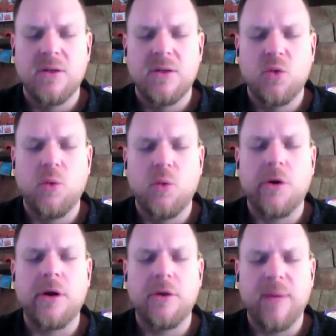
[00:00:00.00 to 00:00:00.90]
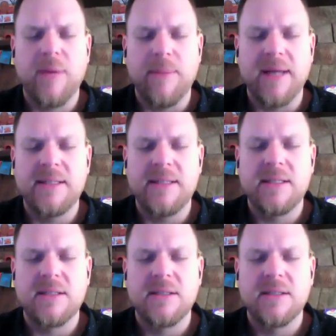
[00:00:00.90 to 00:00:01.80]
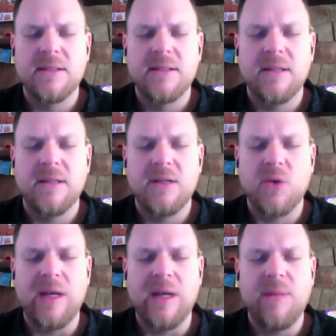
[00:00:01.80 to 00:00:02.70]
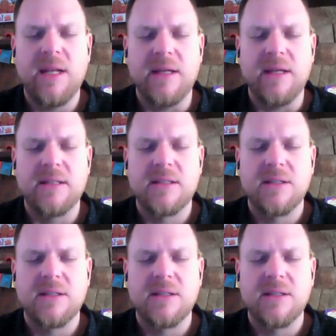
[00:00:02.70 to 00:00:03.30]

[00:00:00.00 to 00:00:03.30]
to work on my mind and to eliminate